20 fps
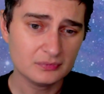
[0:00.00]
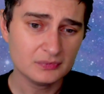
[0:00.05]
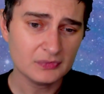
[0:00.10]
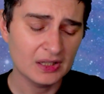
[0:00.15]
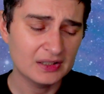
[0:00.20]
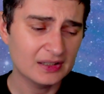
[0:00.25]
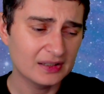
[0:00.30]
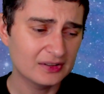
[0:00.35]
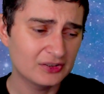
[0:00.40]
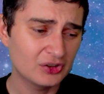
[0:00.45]

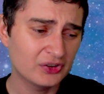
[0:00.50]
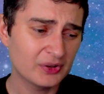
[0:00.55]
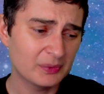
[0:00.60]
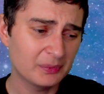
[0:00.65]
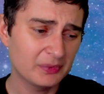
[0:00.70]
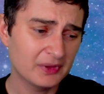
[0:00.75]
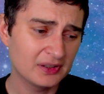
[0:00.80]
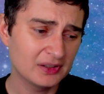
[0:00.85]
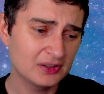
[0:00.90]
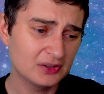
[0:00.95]
and that's just
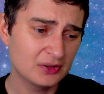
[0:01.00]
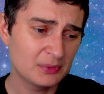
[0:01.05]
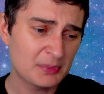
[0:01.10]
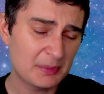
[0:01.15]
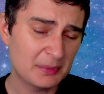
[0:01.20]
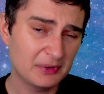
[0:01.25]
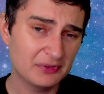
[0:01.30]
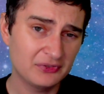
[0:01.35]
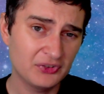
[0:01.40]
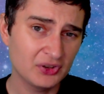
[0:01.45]
something that you
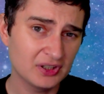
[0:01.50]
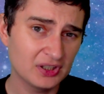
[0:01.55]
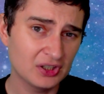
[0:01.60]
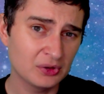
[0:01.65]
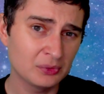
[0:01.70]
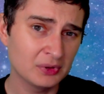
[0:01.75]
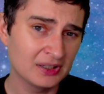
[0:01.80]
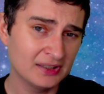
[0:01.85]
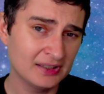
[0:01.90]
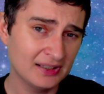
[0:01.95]
maybe feel like you
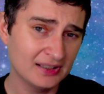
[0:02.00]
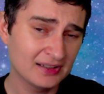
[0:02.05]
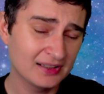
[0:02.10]
really need.